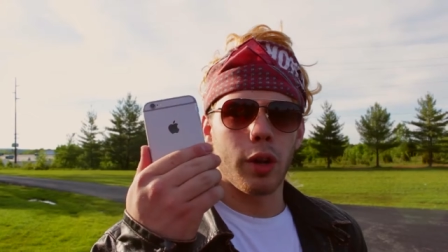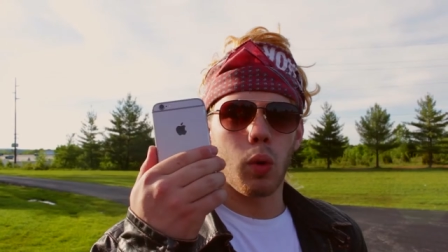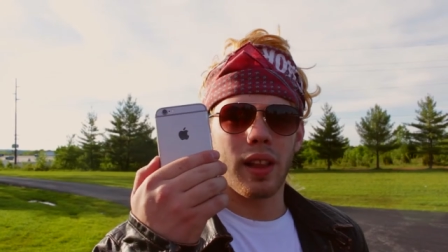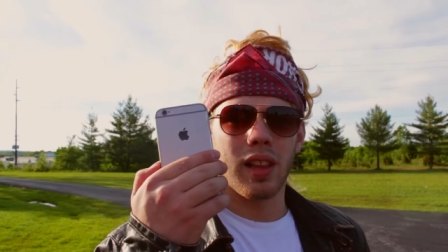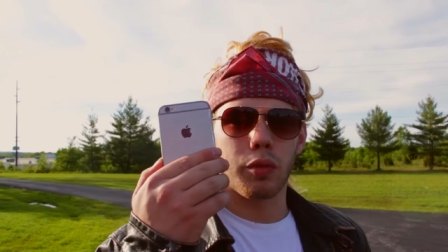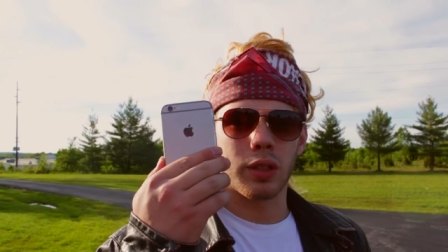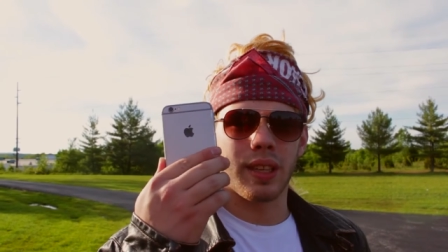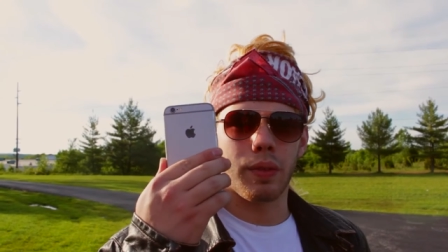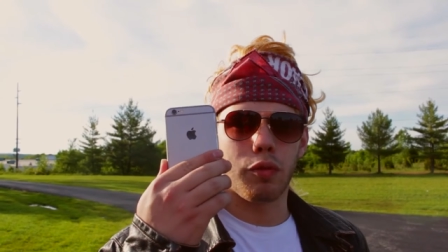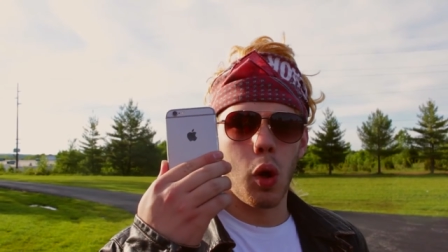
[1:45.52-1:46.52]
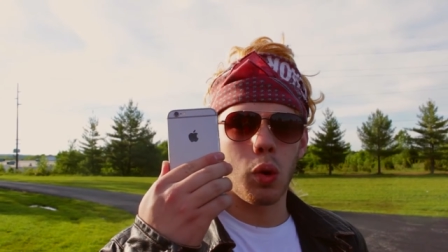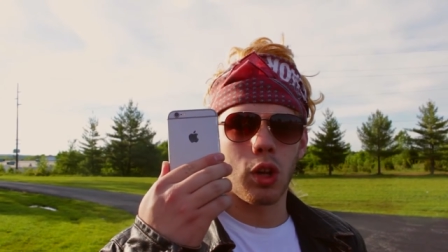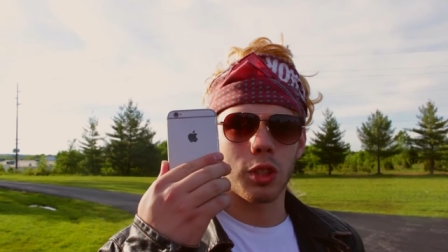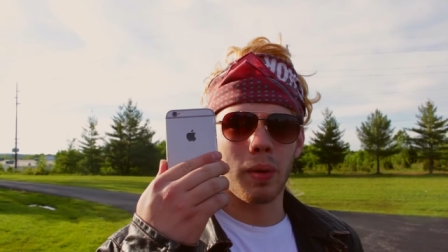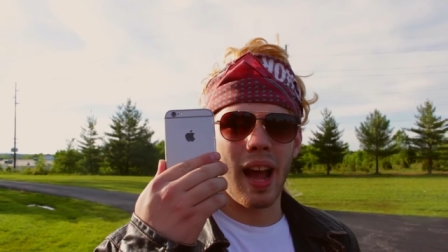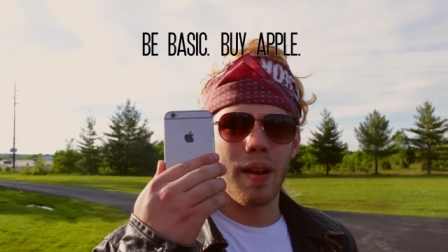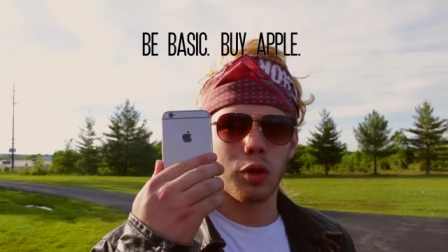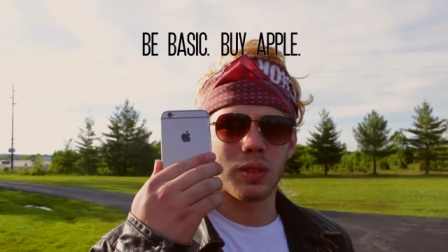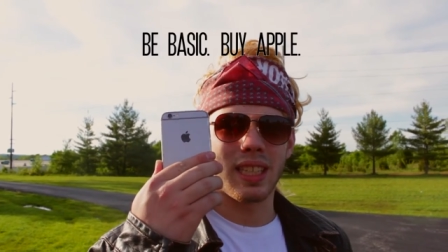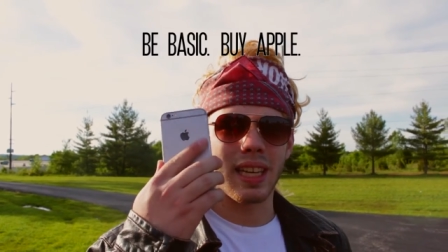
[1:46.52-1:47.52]
do I love receiving phone calls on my
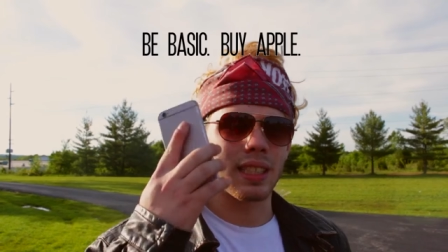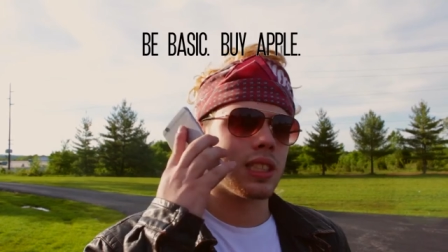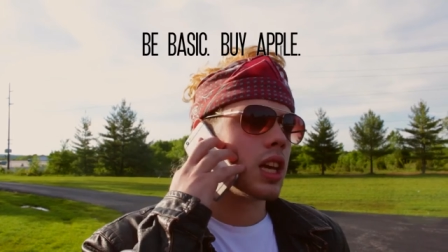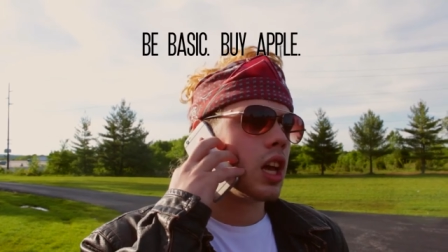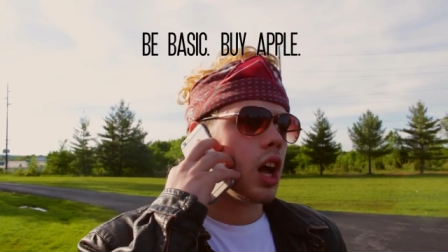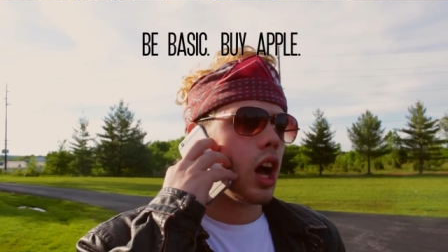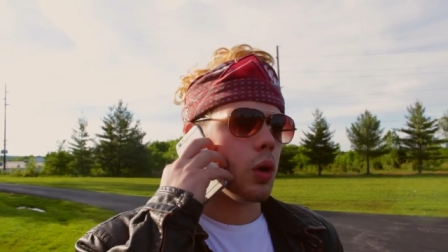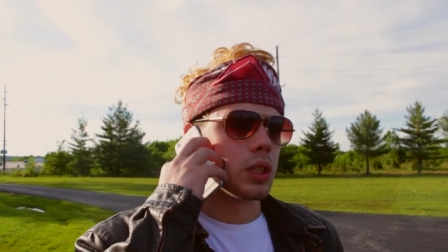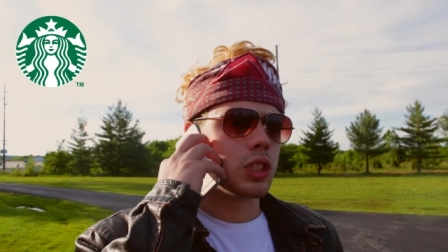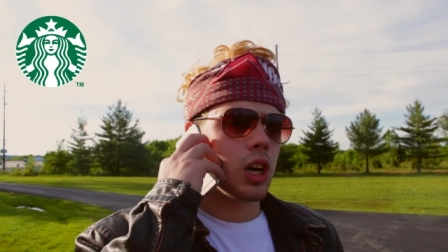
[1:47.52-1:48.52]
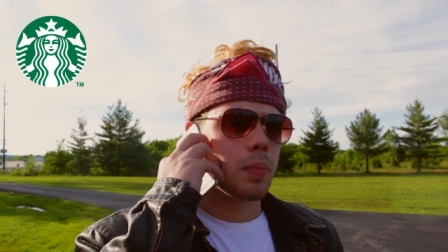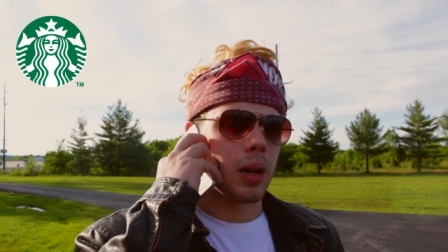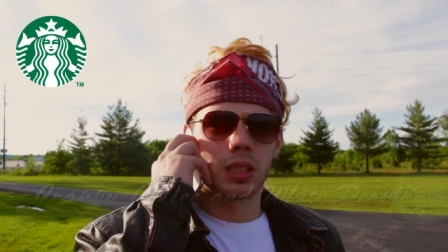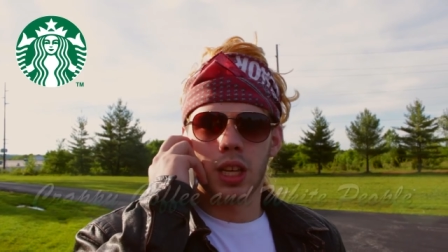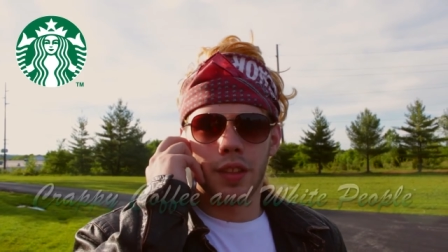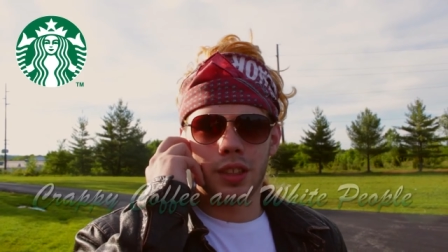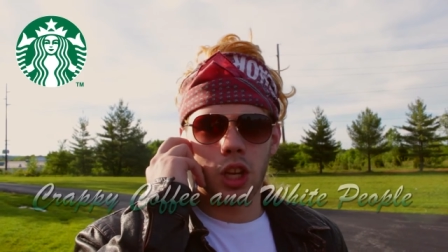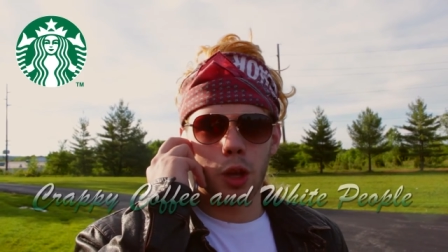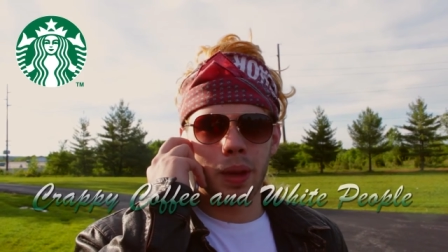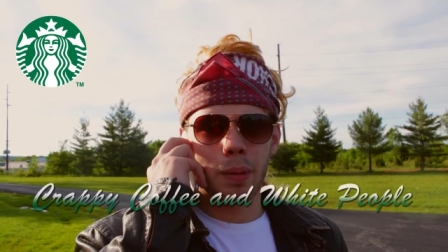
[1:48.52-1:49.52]
iPhone 6. Oh, it's Starbucks. They're
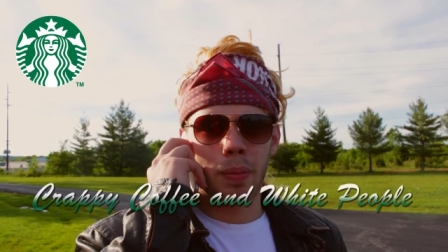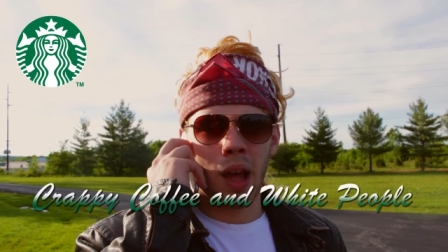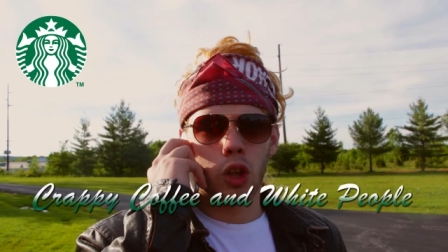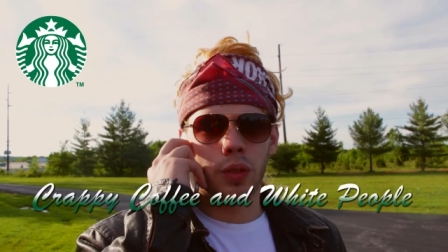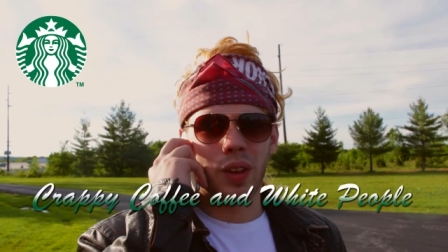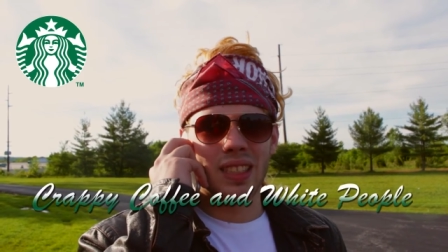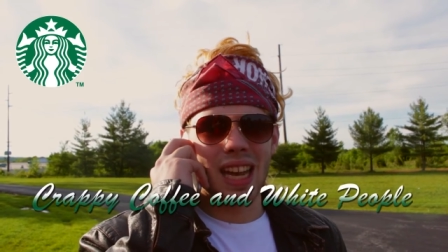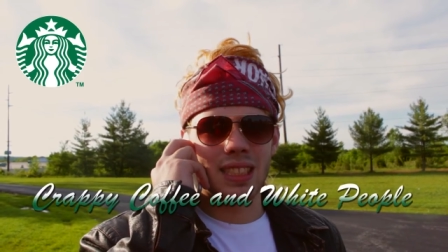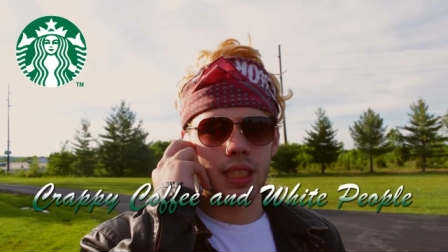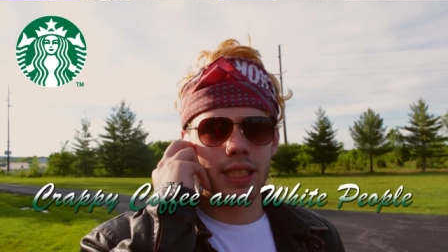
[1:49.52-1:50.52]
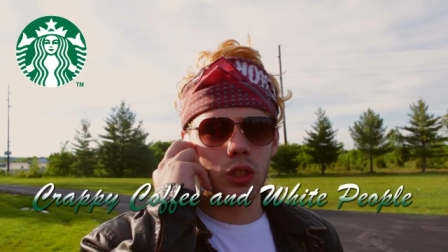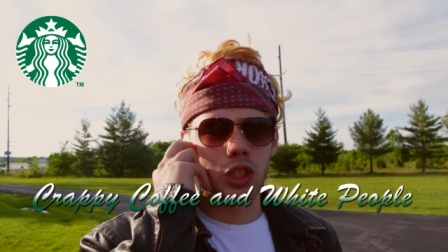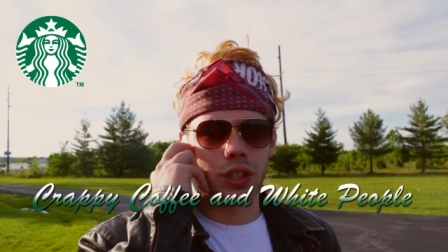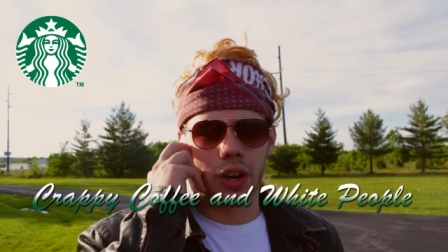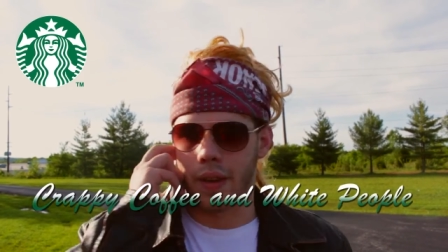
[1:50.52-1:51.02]
telling me about all the fantastic deals that they're